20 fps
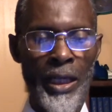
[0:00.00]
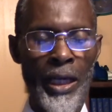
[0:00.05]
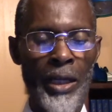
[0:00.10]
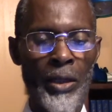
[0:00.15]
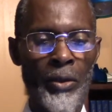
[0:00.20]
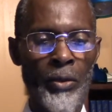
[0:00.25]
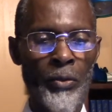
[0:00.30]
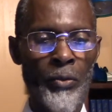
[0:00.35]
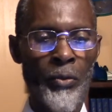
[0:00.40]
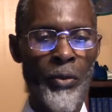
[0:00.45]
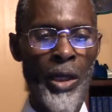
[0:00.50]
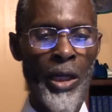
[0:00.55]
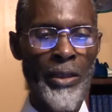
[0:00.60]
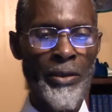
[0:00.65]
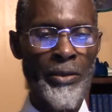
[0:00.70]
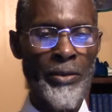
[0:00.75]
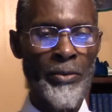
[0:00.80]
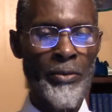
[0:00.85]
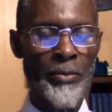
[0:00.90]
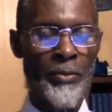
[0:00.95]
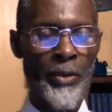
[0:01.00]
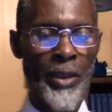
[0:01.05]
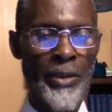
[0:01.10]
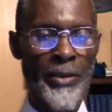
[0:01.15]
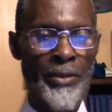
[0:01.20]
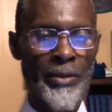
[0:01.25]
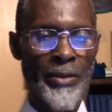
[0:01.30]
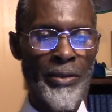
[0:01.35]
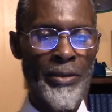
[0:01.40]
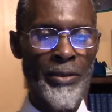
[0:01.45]
And what
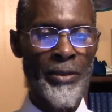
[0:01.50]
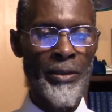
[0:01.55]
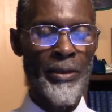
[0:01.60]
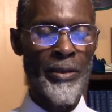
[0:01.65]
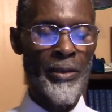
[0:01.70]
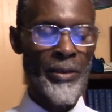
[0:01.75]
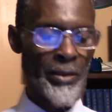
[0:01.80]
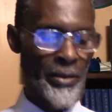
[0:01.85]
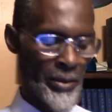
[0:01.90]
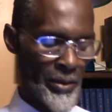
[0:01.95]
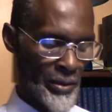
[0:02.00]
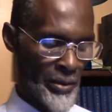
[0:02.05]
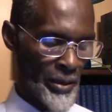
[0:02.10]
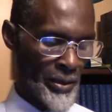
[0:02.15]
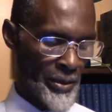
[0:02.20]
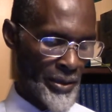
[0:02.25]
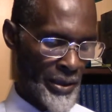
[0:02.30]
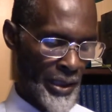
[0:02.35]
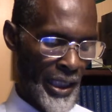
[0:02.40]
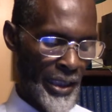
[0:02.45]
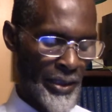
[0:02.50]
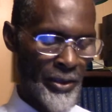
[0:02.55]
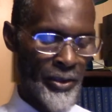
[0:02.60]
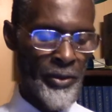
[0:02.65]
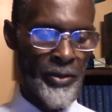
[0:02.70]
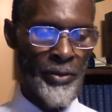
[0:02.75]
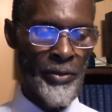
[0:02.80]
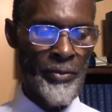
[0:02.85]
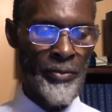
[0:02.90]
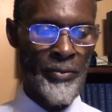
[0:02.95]
was the
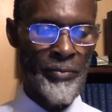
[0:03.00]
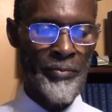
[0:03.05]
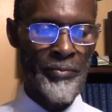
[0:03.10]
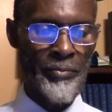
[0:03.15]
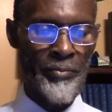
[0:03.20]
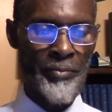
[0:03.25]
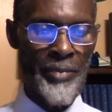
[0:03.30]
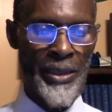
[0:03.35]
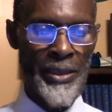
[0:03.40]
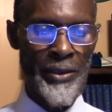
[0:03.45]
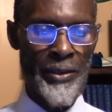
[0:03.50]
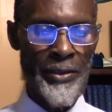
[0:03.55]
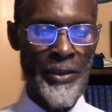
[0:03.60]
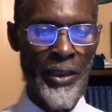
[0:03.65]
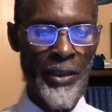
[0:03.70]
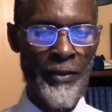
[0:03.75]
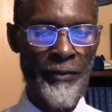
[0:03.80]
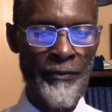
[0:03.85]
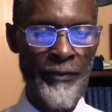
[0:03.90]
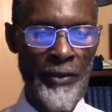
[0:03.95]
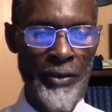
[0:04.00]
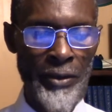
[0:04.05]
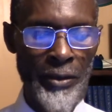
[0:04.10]
statue built of?